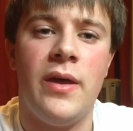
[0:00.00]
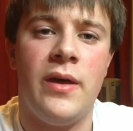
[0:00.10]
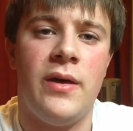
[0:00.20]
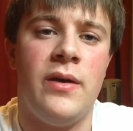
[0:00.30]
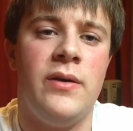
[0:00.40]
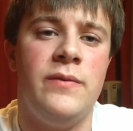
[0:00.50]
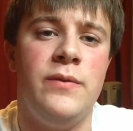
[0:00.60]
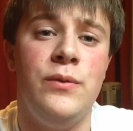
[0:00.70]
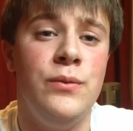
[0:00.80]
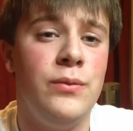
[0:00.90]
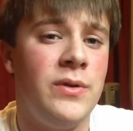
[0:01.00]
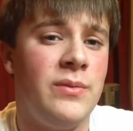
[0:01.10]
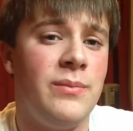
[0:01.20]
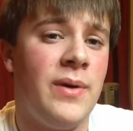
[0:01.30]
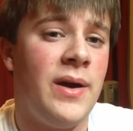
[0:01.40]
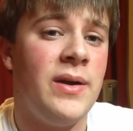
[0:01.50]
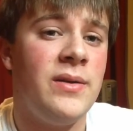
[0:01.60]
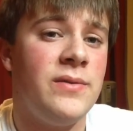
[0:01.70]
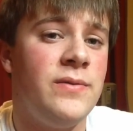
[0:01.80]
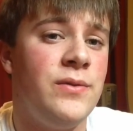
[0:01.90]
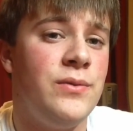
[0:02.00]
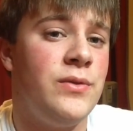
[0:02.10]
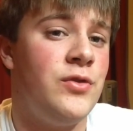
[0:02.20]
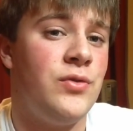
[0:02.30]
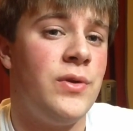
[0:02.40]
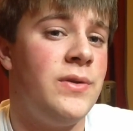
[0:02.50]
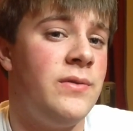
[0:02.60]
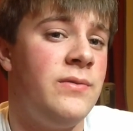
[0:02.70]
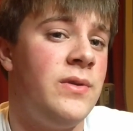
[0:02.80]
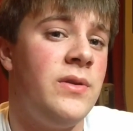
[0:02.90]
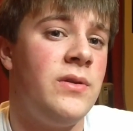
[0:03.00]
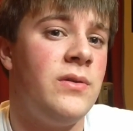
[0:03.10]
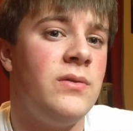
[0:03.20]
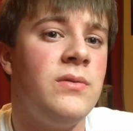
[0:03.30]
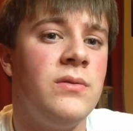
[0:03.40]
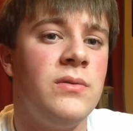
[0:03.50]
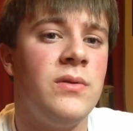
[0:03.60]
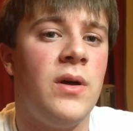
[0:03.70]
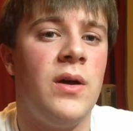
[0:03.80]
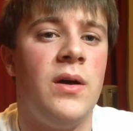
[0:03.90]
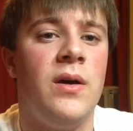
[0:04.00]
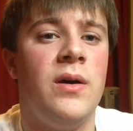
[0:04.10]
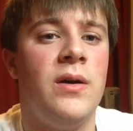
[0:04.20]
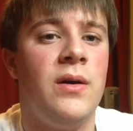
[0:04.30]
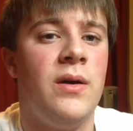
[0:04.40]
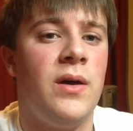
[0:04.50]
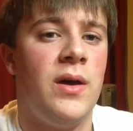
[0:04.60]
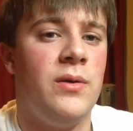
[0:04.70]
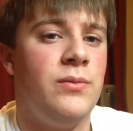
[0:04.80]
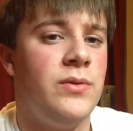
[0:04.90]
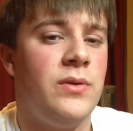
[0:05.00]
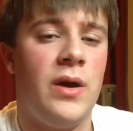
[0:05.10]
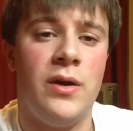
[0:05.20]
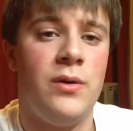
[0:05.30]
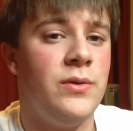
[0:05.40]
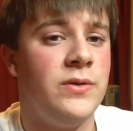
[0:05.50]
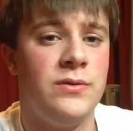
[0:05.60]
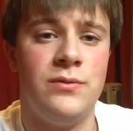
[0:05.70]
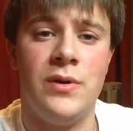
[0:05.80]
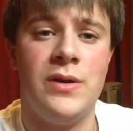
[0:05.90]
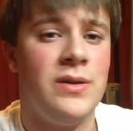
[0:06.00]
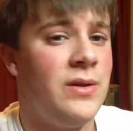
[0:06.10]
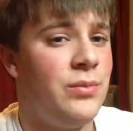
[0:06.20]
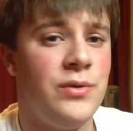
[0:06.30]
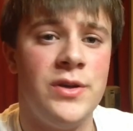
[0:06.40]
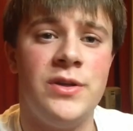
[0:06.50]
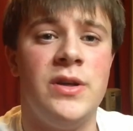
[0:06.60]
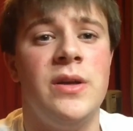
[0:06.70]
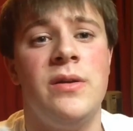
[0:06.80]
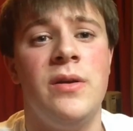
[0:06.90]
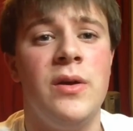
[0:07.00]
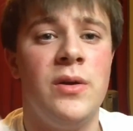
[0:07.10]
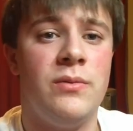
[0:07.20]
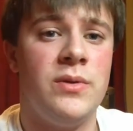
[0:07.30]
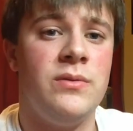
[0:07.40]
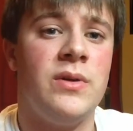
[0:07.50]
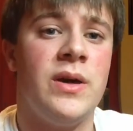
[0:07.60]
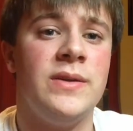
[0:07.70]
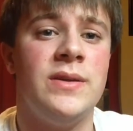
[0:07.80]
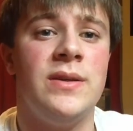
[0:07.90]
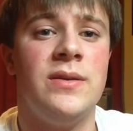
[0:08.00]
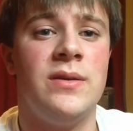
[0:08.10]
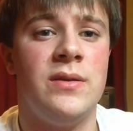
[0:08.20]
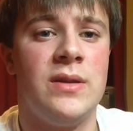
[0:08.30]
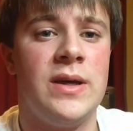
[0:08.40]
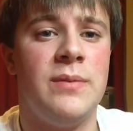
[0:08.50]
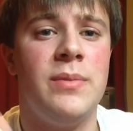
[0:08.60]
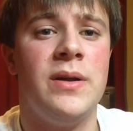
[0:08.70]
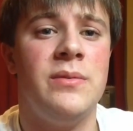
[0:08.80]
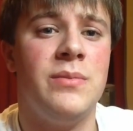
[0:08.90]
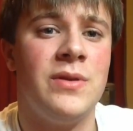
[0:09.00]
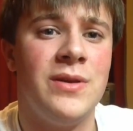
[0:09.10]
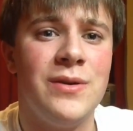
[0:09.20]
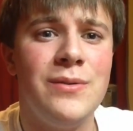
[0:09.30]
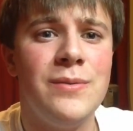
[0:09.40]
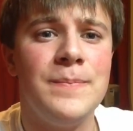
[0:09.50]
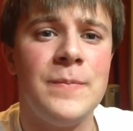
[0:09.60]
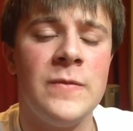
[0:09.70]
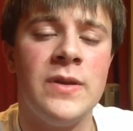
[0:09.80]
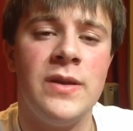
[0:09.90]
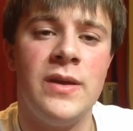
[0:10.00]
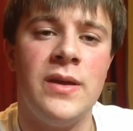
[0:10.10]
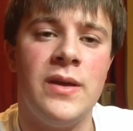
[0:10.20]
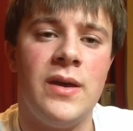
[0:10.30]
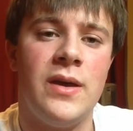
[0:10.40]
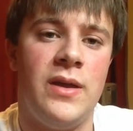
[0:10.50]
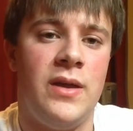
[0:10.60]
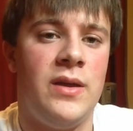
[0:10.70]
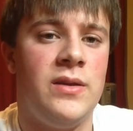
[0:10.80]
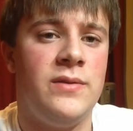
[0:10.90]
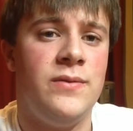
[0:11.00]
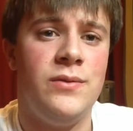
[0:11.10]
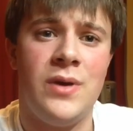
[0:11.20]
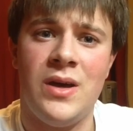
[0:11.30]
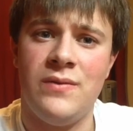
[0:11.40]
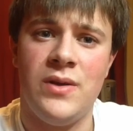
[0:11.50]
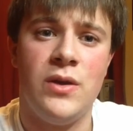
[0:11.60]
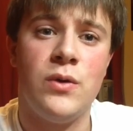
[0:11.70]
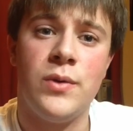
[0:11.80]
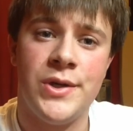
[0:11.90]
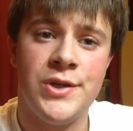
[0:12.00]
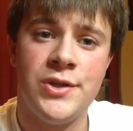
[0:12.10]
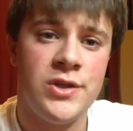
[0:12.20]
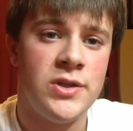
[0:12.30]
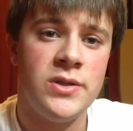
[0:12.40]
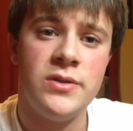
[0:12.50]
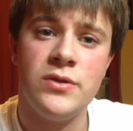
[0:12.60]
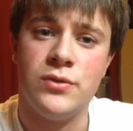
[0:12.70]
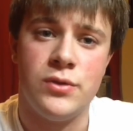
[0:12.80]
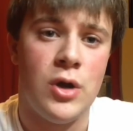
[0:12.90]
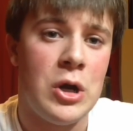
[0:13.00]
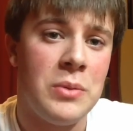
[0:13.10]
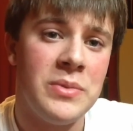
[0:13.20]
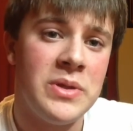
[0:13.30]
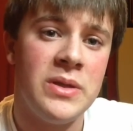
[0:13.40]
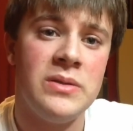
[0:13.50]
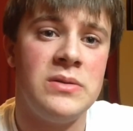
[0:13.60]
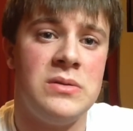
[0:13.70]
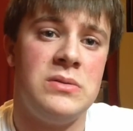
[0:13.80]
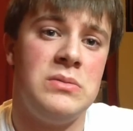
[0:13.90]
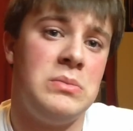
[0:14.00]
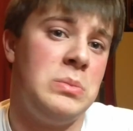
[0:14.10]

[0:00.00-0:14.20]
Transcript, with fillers: Uh, if you wouldn't mind, if you enjoyed the video, uh, I would I always greatly appreciate when you guys hit the like button below. And if you have any questions or comments,